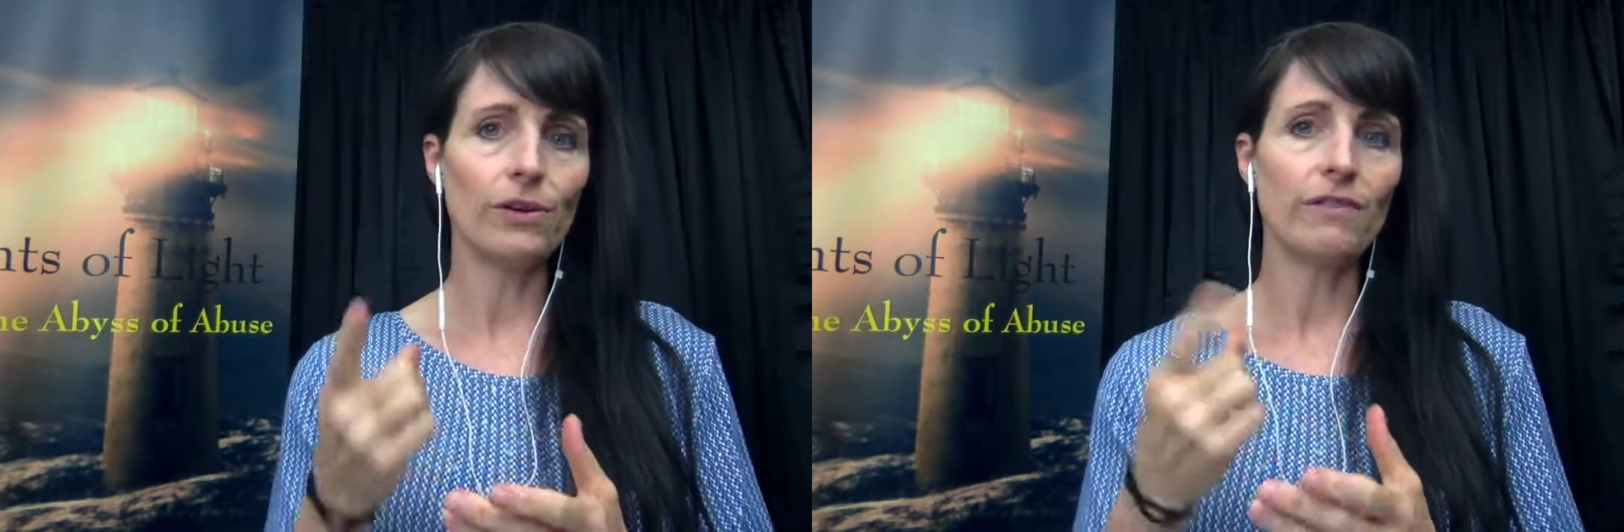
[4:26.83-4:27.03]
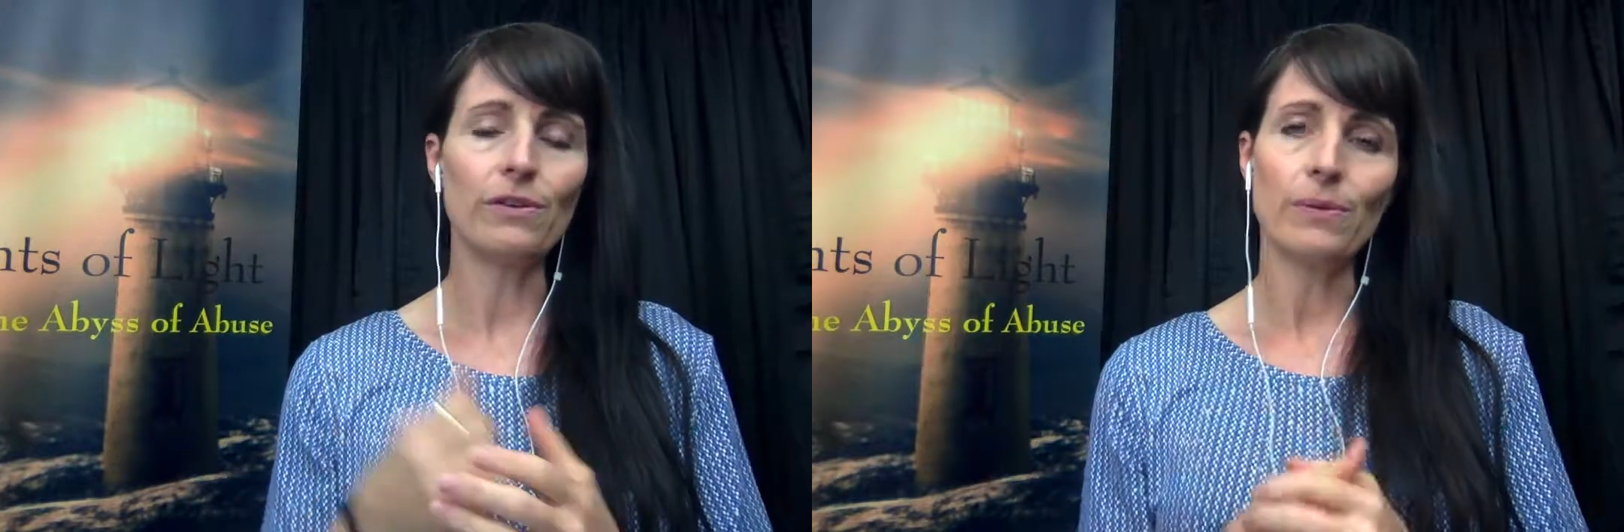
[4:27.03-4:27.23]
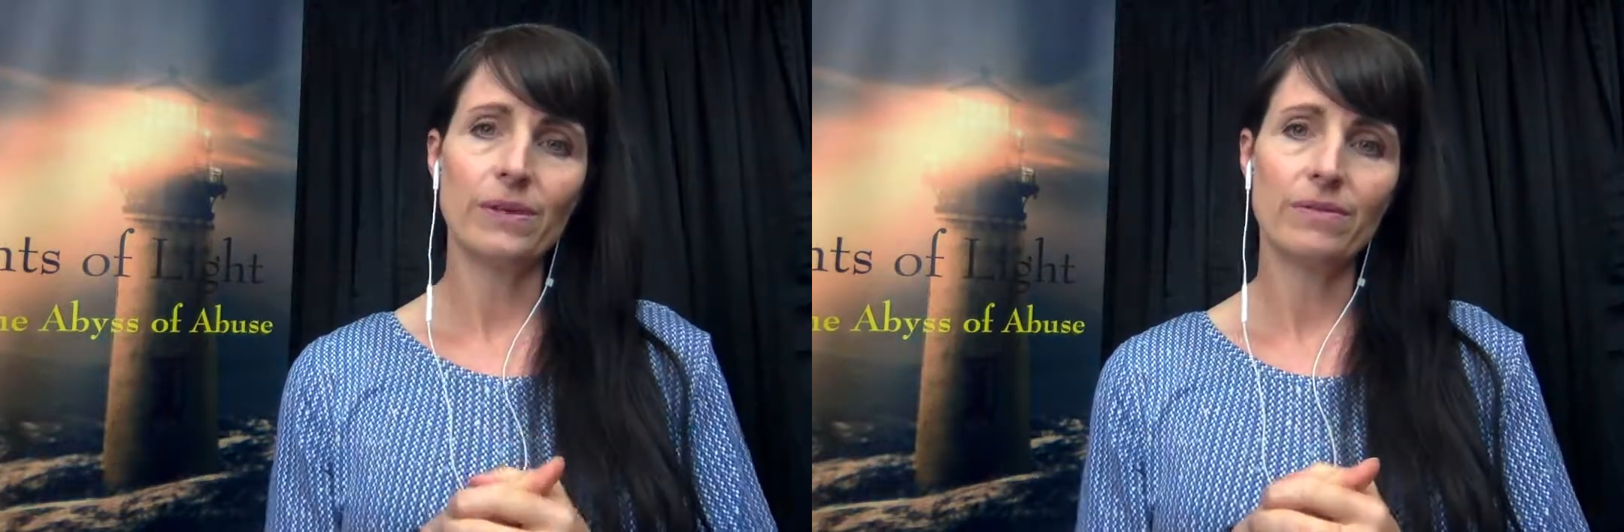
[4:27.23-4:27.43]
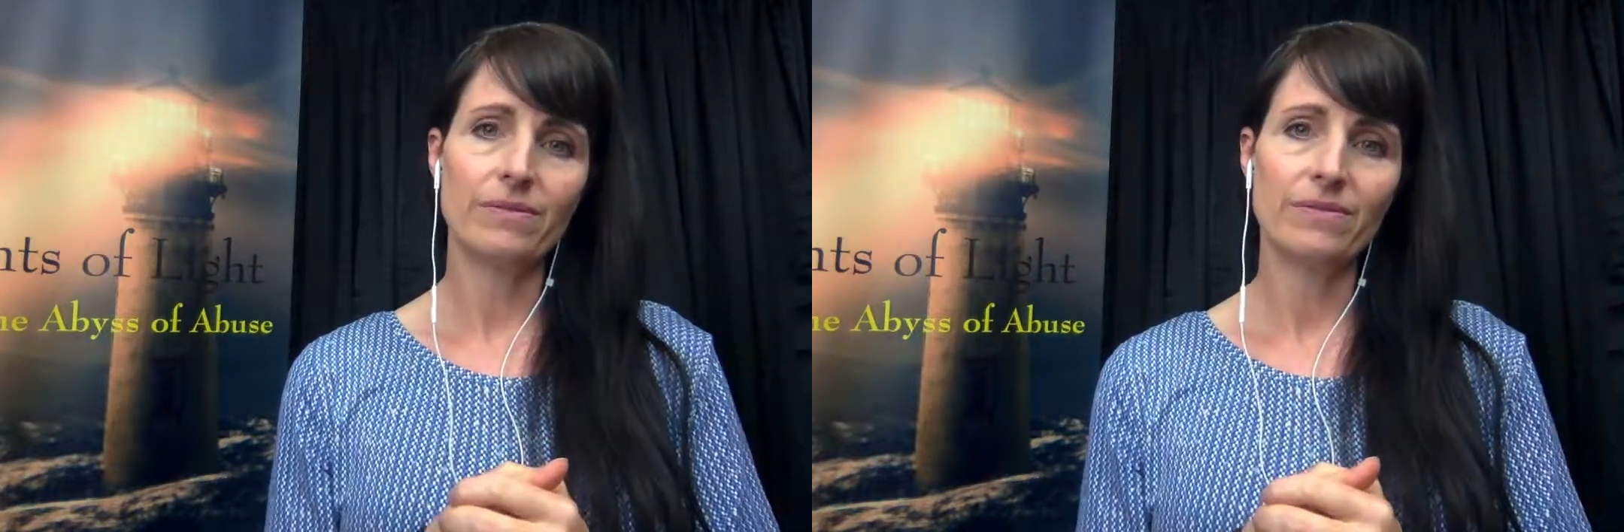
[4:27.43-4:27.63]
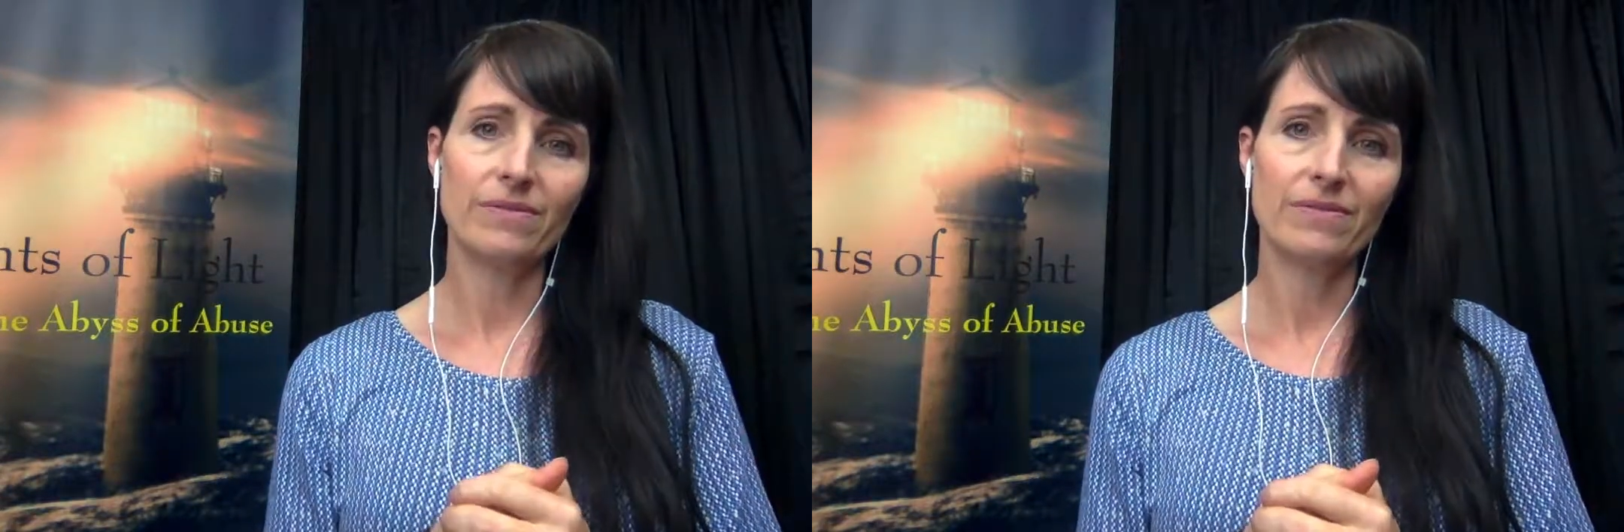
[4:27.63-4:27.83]
everyone.
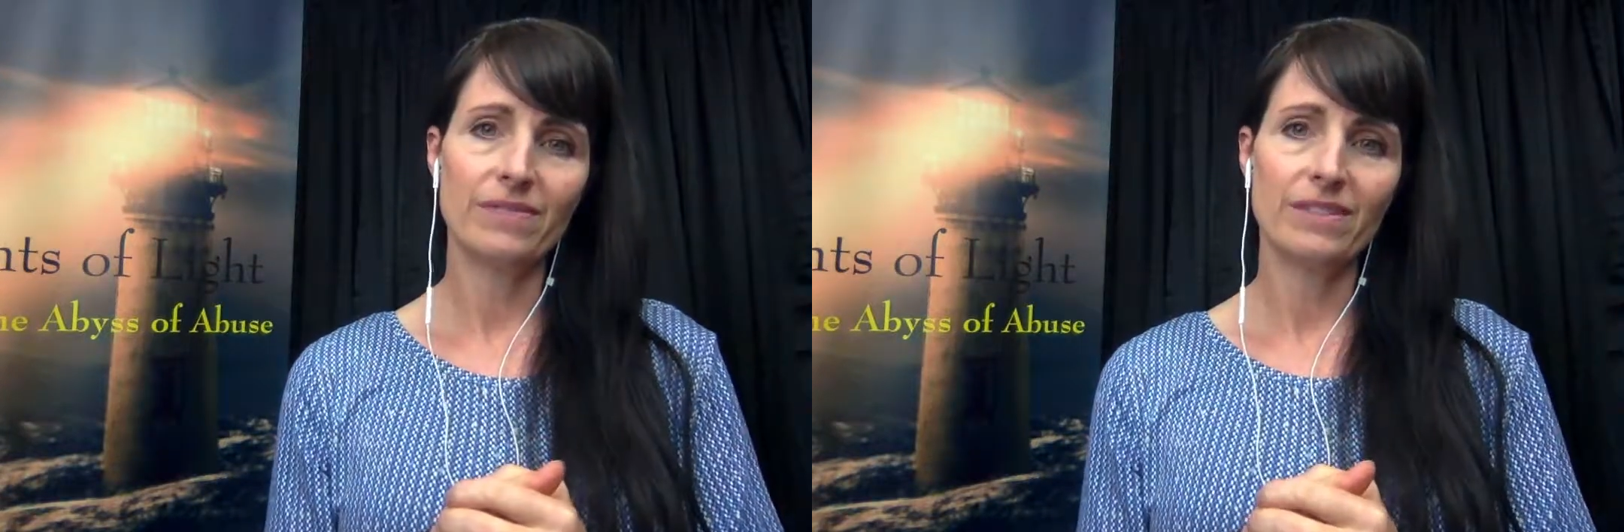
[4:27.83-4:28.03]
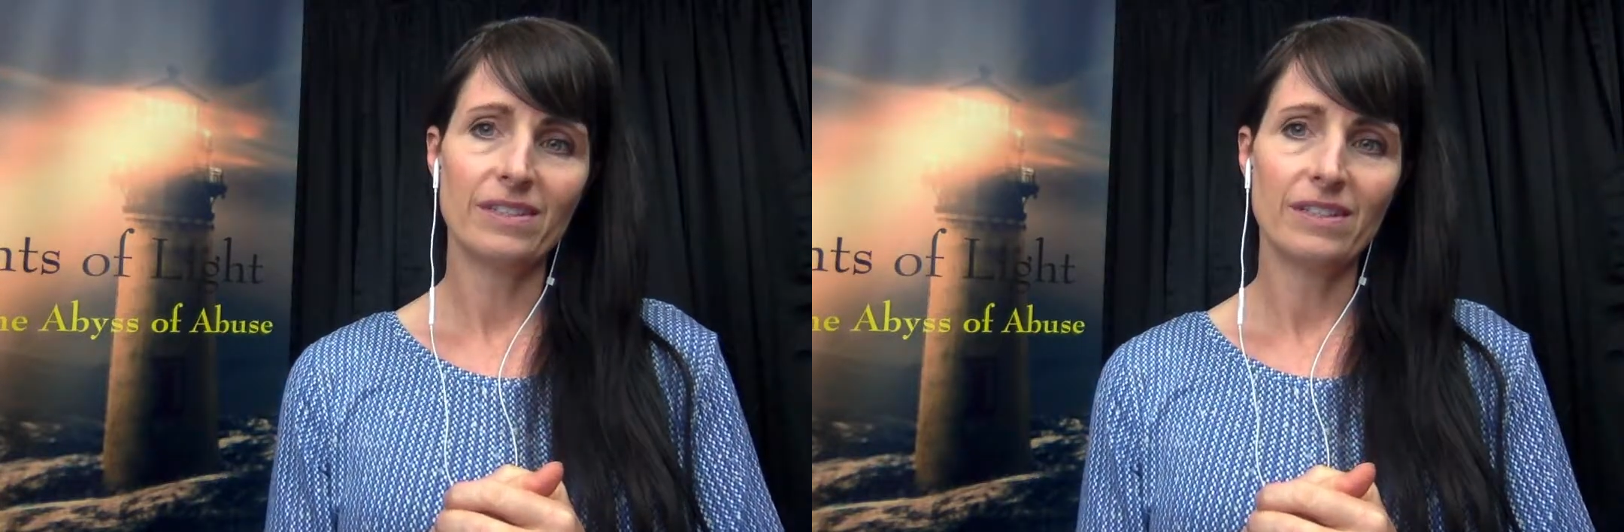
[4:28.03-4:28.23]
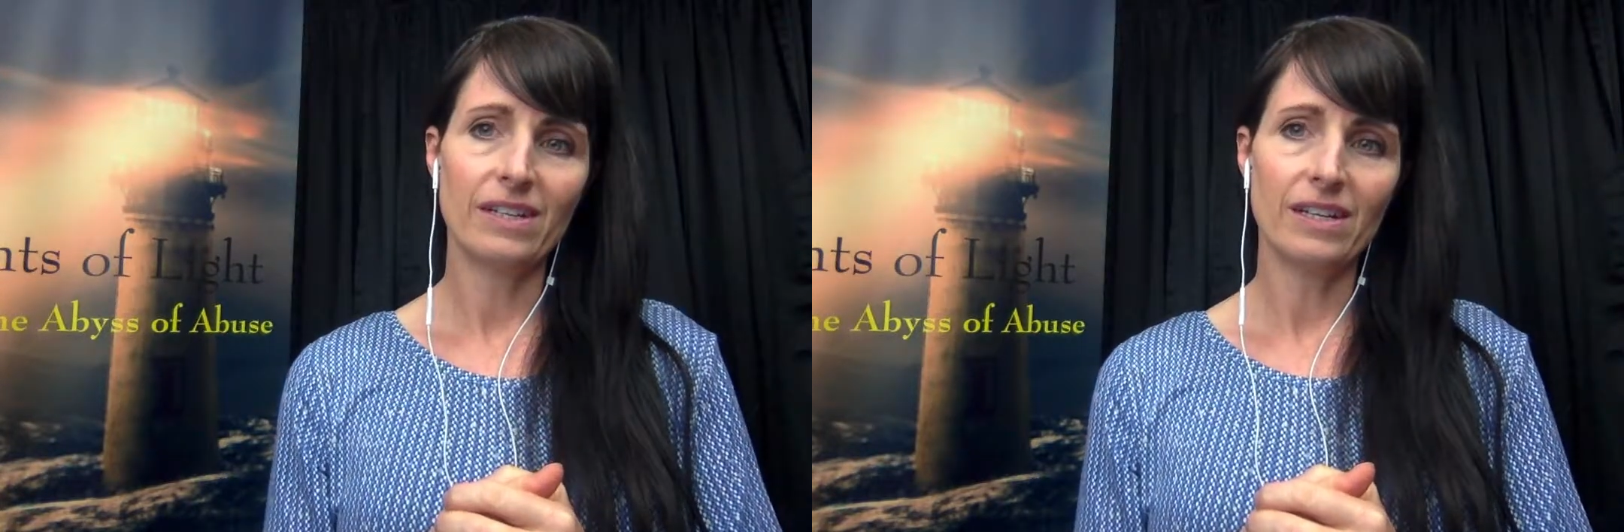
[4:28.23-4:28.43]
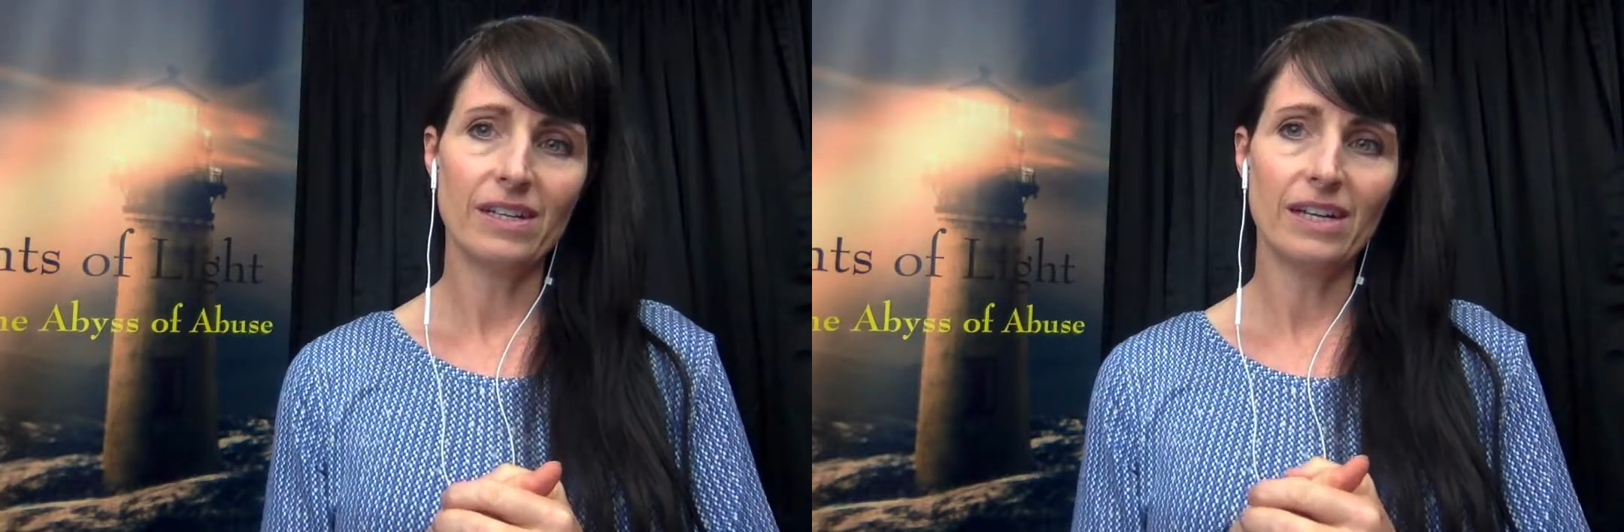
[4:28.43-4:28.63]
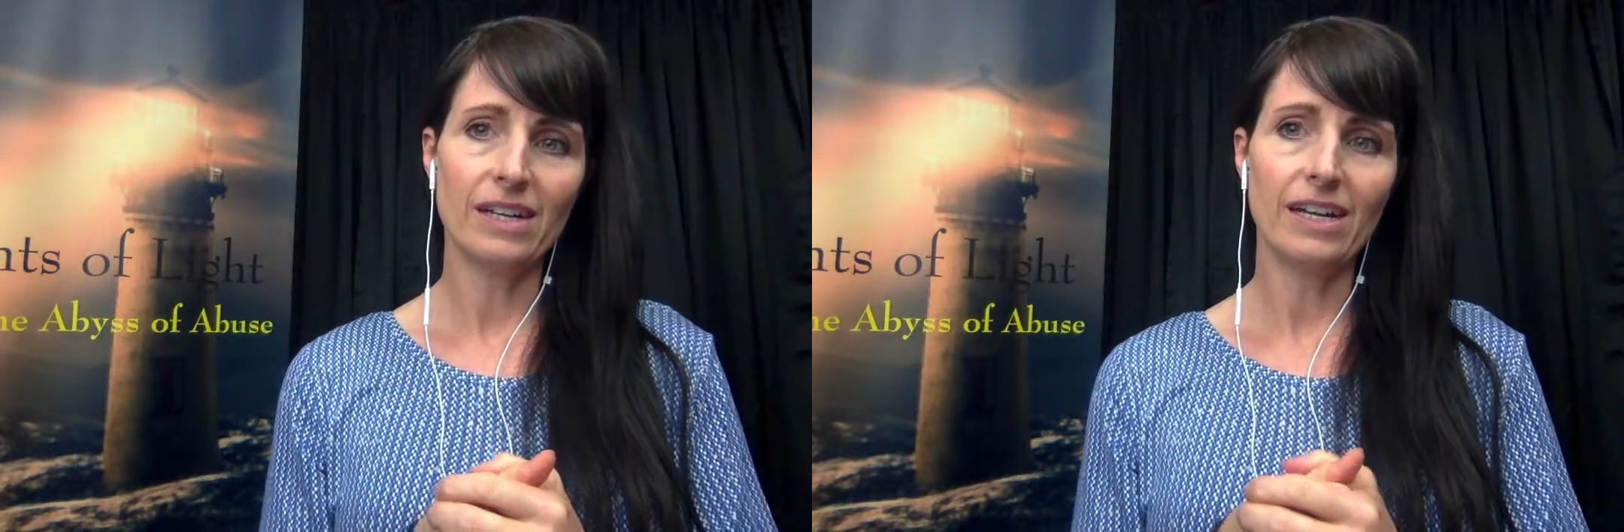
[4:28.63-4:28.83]

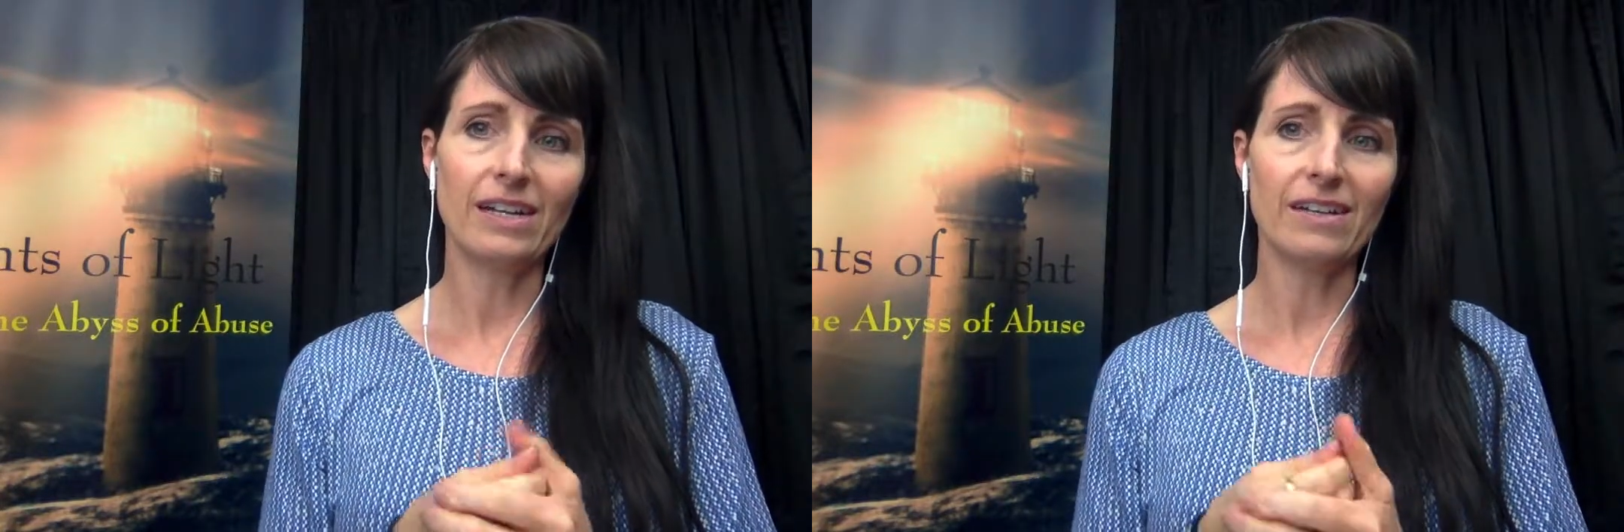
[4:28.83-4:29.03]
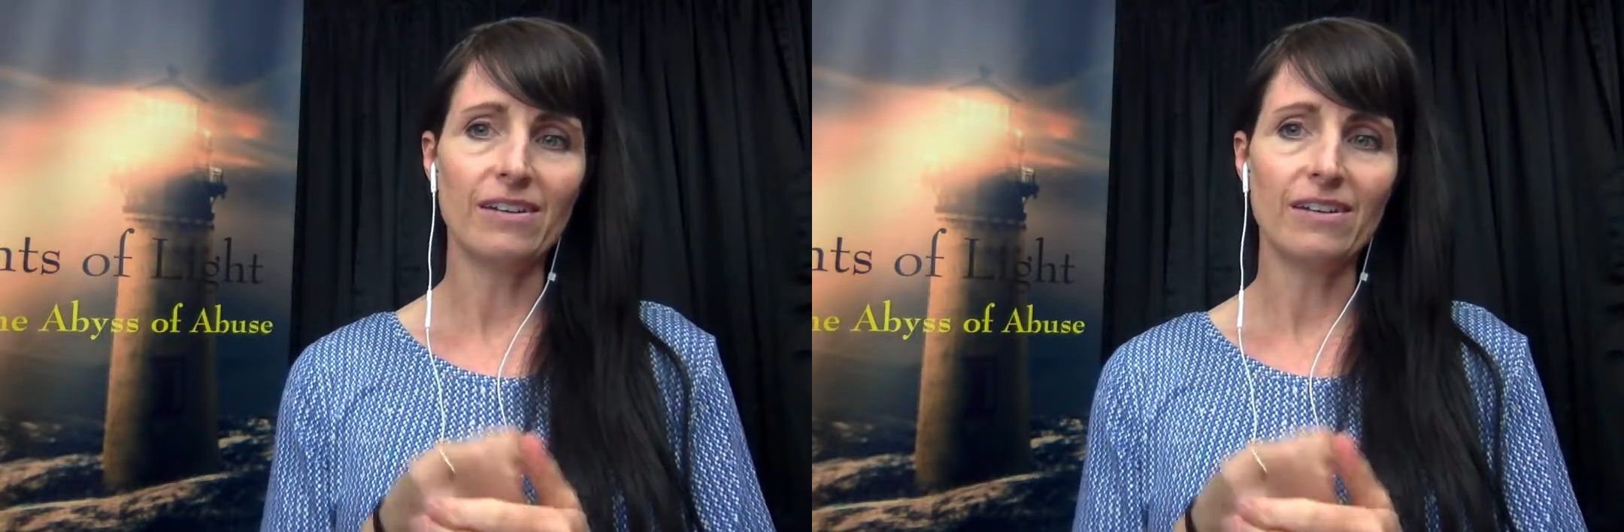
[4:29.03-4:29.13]
And